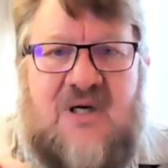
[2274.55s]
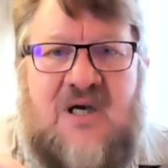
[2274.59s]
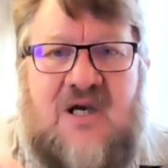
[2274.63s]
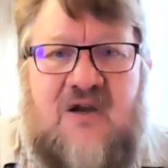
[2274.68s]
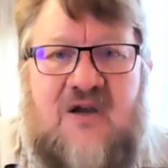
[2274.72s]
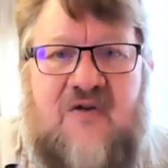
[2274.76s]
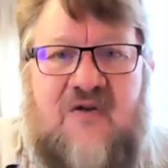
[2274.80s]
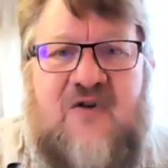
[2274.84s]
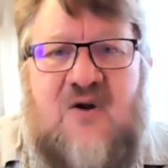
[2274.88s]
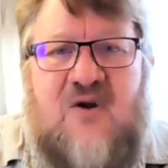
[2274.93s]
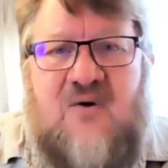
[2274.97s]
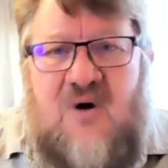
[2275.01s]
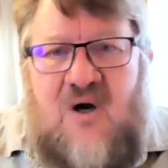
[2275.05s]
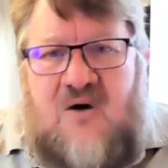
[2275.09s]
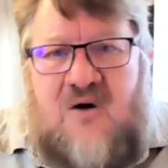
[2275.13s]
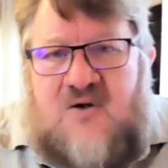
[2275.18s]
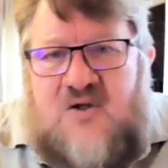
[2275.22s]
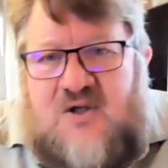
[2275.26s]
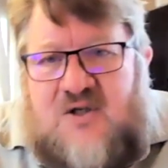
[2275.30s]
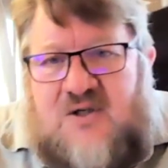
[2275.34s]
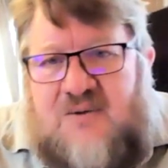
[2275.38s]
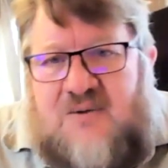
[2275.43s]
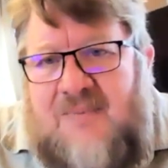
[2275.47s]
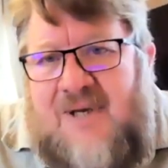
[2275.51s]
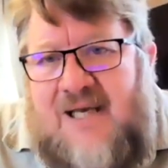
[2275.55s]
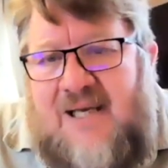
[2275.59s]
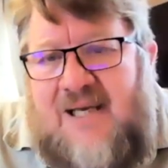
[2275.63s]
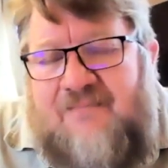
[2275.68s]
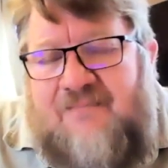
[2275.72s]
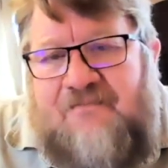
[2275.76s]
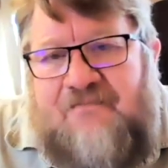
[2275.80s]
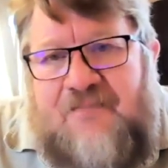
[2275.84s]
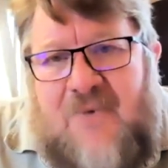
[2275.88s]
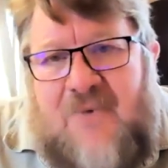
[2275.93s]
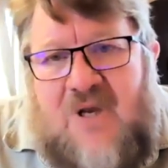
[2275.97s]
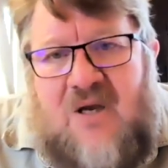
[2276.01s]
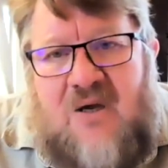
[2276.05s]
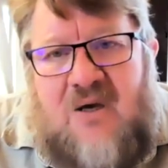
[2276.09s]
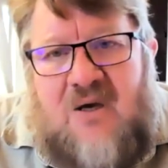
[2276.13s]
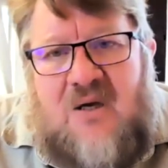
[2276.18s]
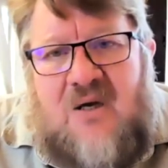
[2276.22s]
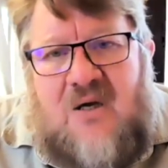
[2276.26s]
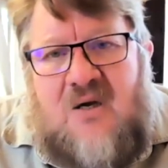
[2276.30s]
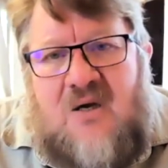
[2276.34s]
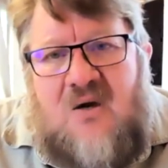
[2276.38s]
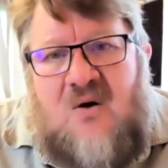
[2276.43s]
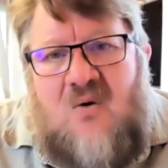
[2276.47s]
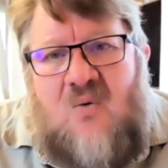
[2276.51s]
If you ask me,
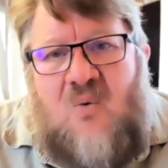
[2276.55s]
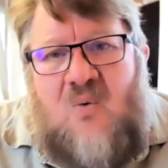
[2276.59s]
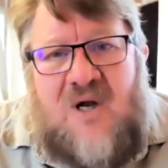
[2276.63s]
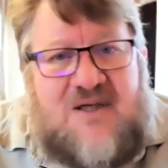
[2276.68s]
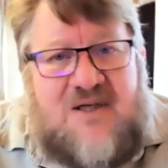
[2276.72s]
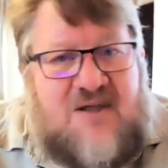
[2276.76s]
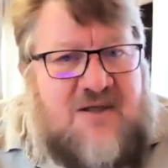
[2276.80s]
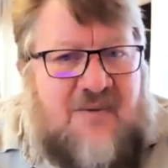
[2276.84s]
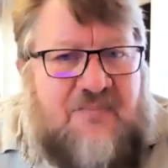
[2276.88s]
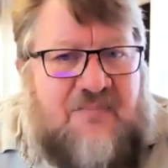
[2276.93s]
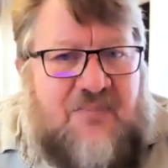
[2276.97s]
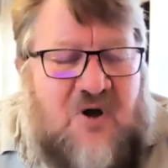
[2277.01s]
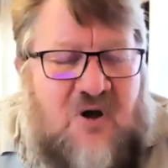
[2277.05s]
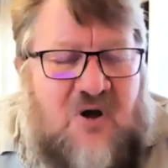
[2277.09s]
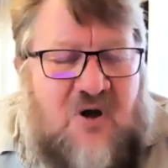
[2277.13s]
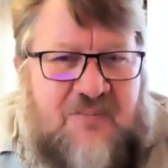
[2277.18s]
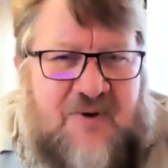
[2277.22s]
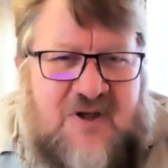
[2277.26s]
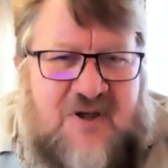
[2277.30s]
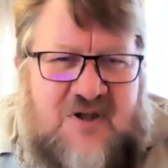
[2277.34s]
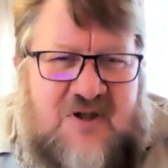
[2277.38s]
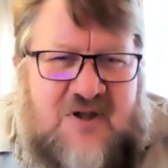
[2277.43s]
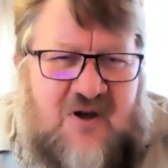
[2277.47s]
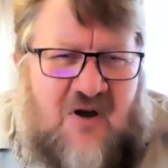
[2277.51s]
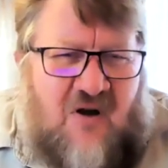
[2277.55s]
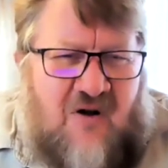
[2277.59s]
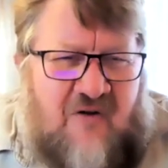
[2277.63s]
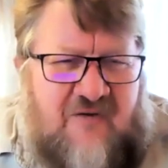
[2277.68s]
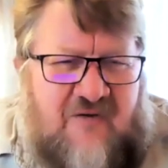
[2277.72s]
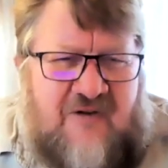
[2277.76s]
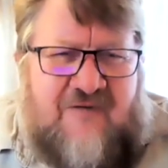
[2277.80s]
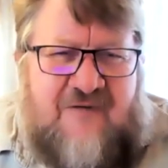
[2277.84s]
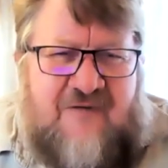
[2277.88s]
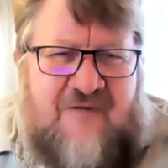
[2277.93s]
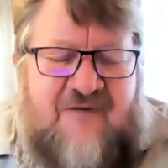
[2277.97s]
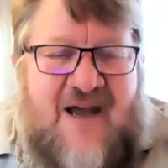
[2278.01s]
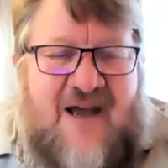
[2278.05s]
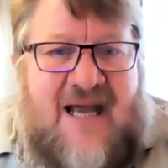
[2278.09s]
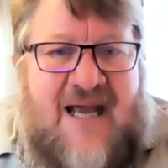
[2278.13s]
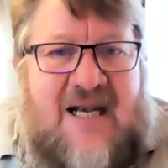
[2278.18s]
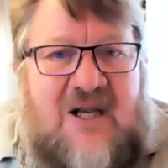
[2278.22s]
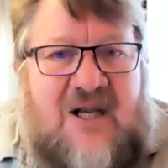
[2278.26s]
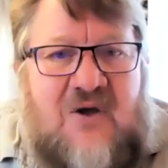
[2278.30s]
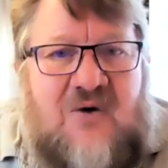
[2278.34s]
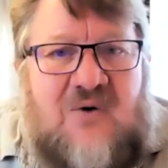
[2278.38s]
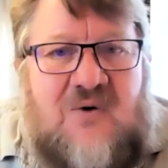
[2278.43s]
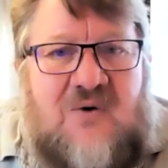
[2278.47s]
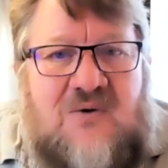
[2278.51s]
what's the purpose of a
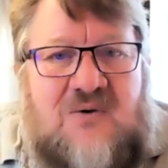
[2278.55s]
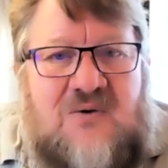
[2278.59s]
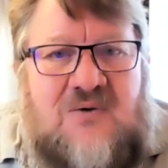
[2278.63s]
value?